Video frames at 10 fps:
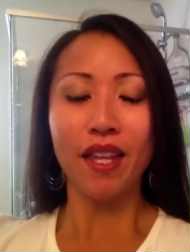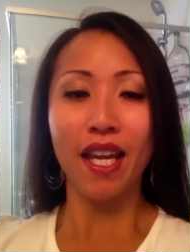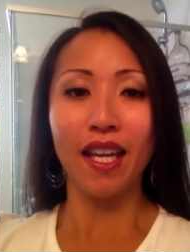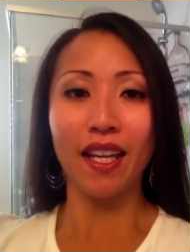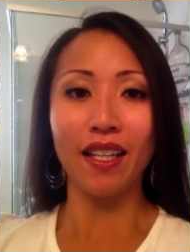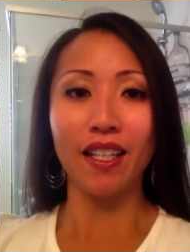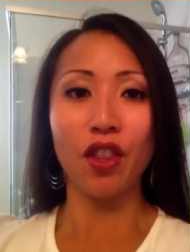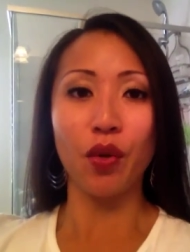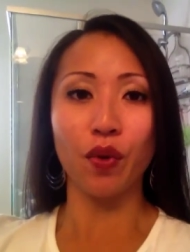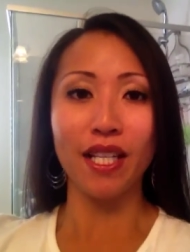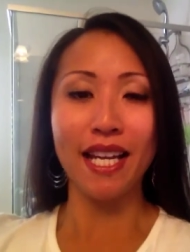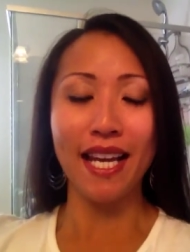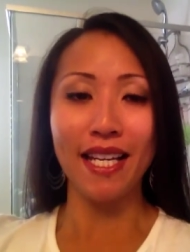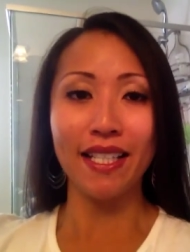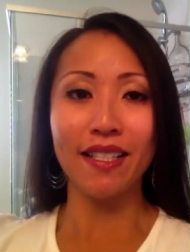And in three
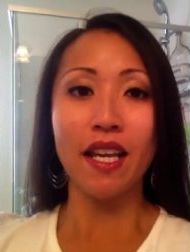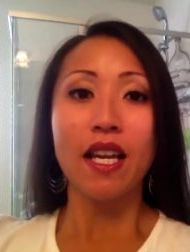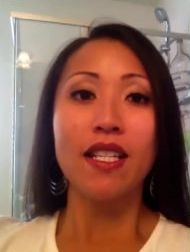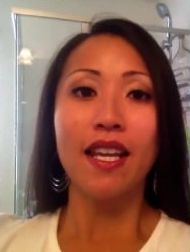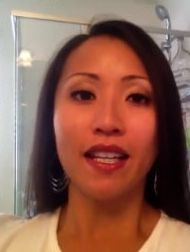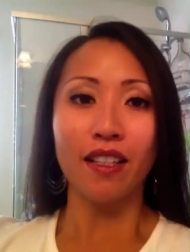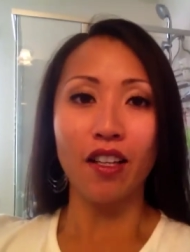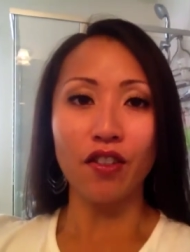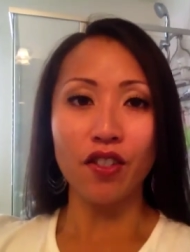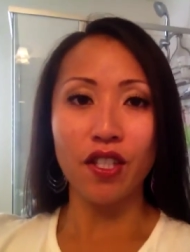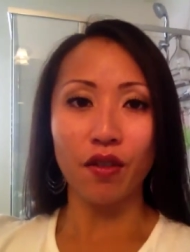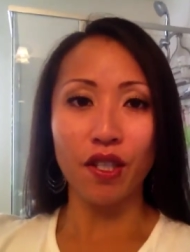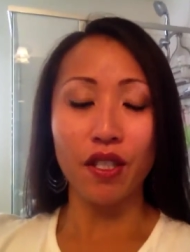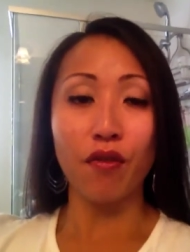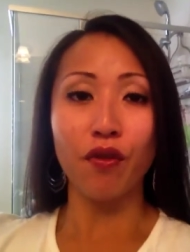days, take another
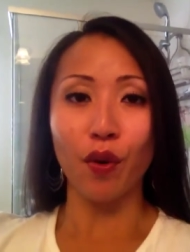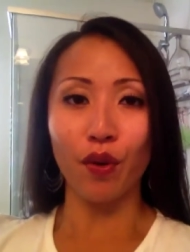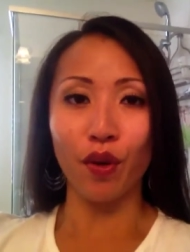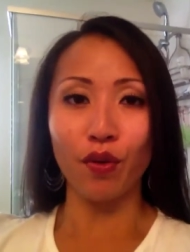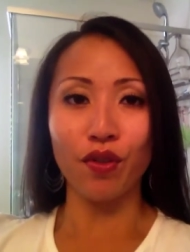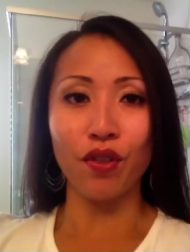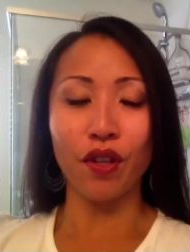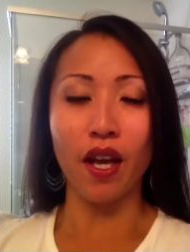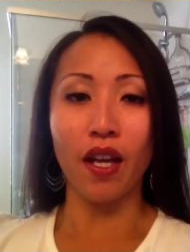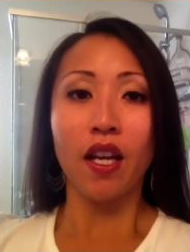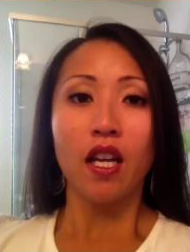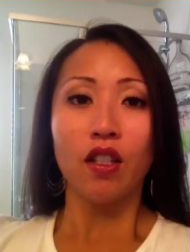series of photos so that